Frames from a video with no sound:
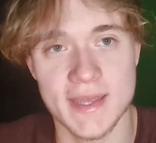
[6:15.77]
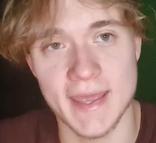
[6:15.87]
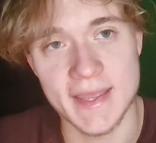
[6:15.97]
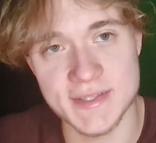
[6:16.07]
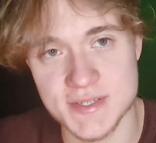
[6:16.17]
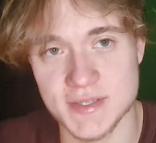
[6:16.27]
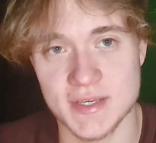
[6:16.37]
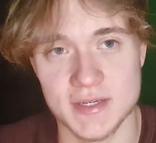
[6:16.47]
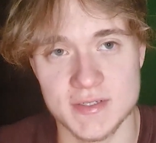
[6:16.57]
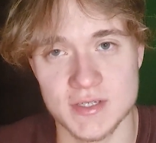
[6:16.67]

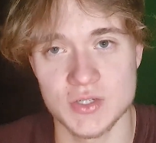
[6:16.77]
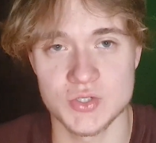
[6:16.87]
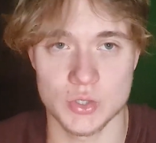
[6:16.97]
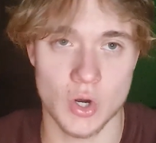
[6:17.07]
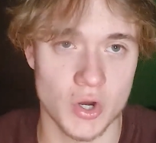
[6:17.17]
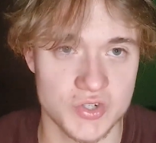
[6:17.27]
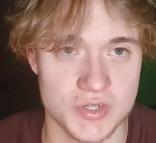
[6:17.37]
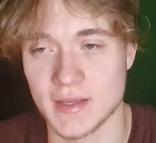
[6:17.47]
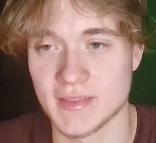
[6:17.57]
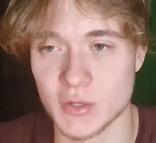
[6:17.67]
instinct to
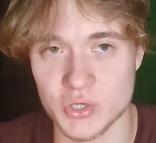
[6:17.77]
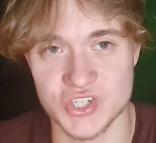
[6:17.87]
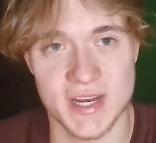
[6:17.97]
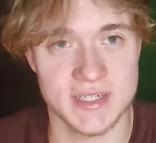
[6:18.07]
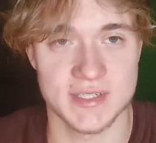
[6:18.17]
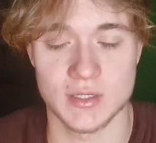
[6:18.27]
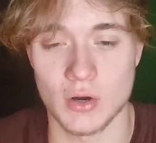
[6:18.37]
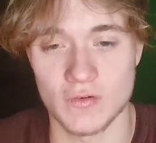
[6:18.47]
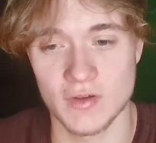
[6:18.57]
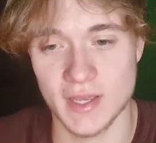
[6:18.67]
consciousness and the rejecting
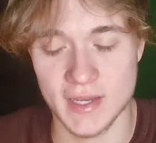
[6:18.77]
of